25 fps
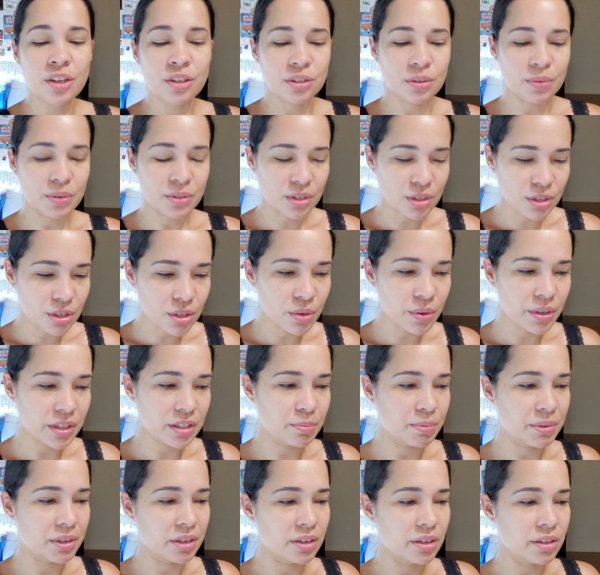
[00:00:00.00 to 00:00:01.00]
so it was a new
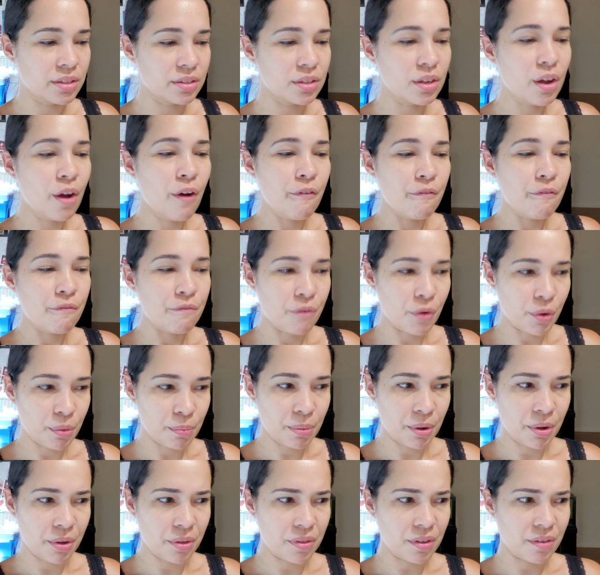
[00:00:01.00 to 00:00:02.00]
experience for
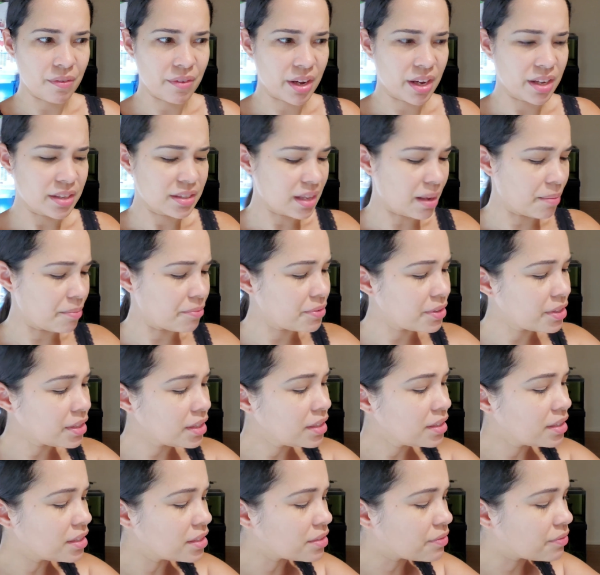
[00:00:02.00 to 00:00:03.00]
both of us. I'm
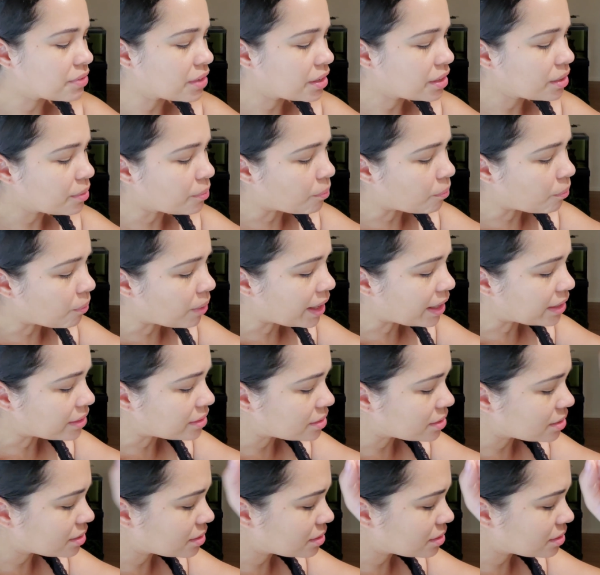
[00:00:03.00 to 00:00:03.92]
feeling this very wet.